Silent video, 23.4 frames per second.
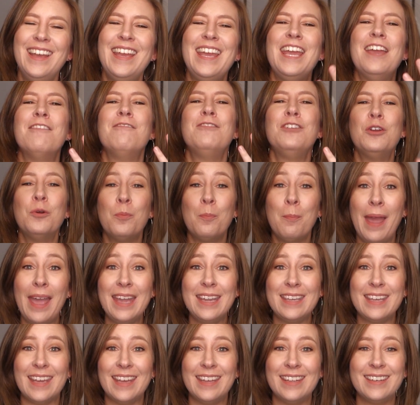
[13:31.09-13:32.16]
If you
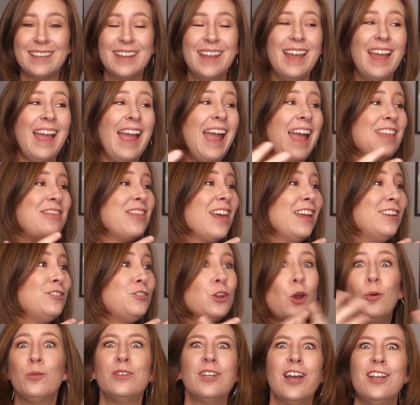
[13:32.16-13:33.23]
make it and then
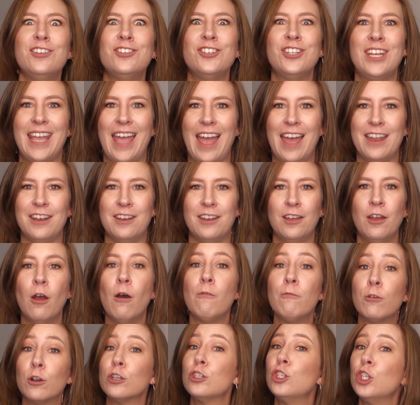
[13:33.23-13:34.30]
don't touch it again
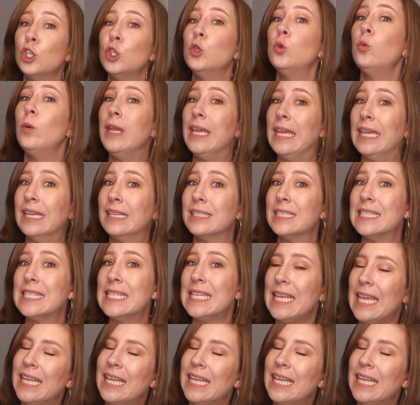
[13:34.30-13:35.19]
for 2 weeks,